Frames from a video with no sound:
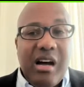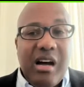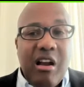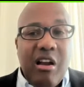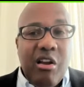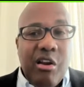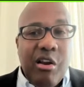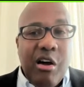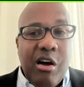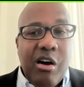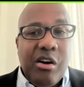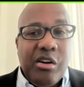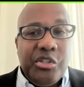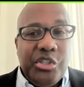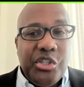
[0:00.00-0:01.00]
a
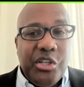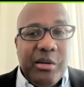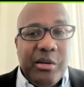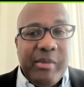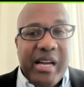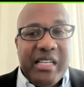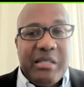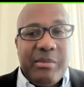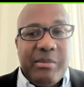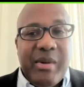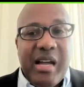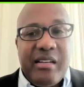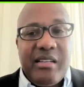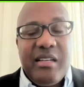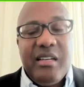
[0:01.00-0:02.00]
long-term
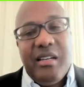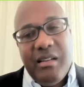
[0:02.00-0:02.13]
expat